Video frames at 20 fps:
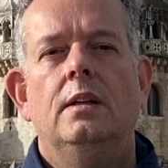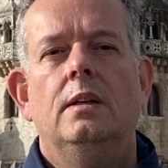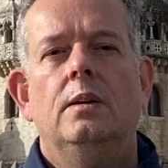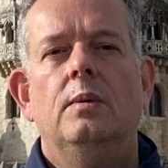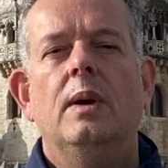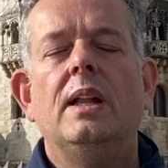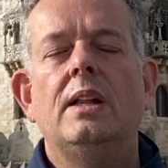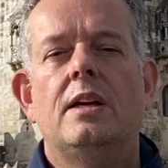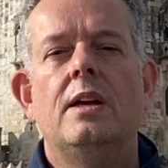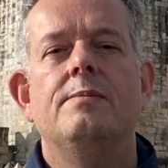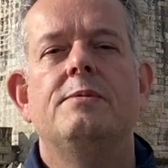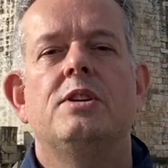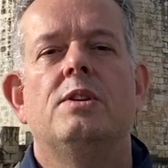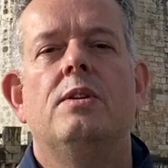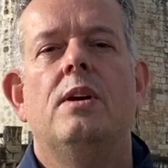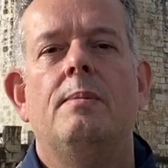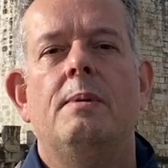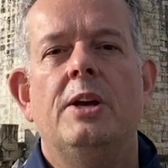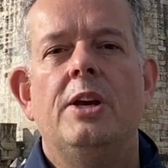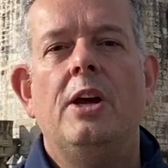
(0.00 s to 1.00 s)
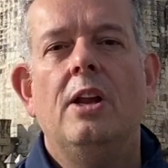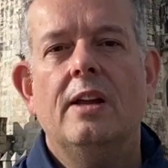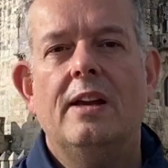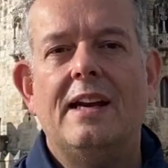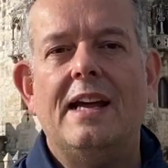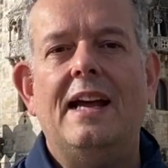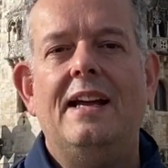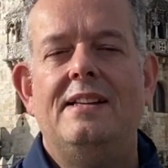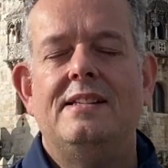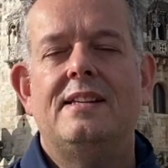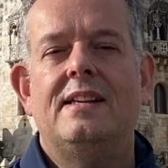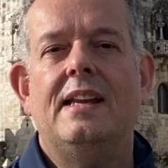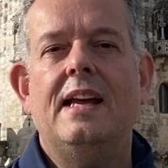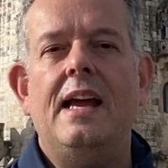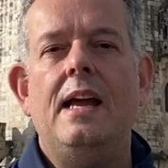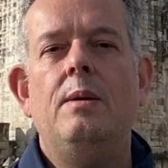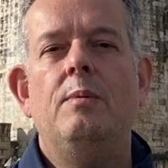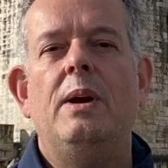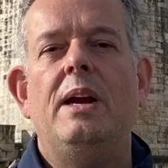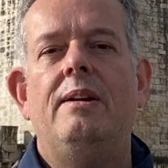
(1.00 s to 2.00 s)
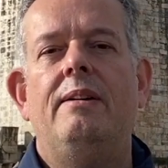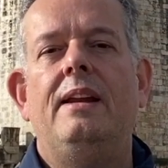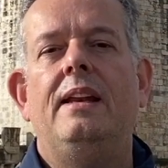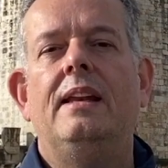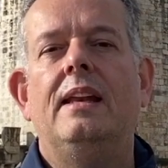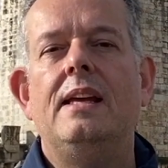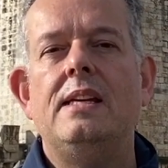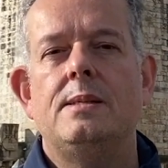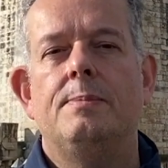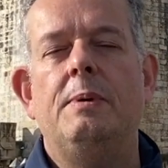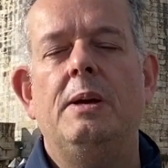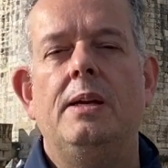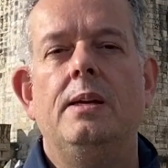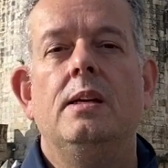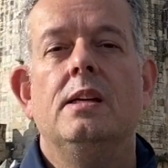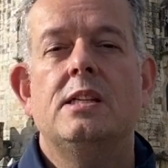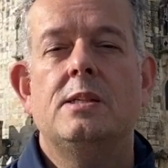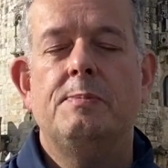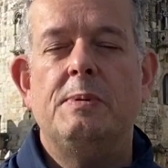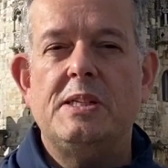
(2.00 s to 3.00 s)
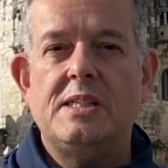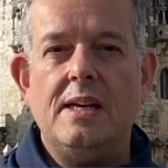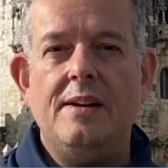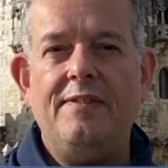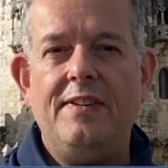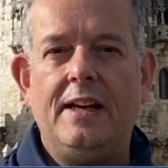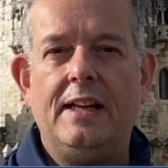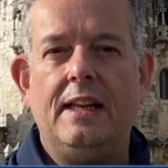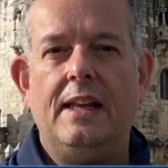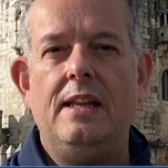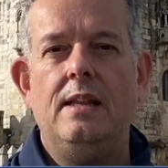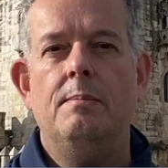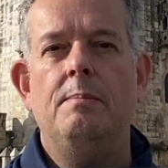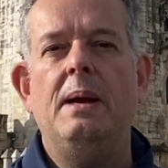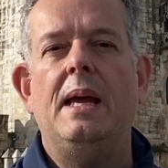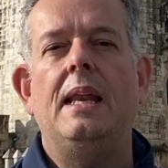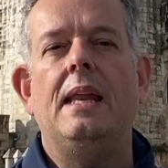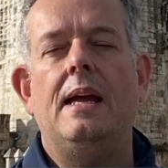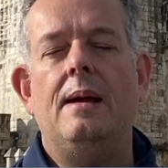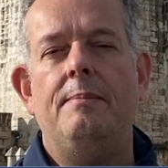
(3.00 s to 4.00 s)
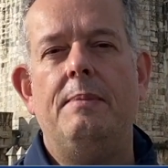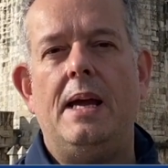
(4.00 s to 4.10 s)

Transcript: Welcome to Rome on Holiday. Today we're in Lisbon, specifically the Belém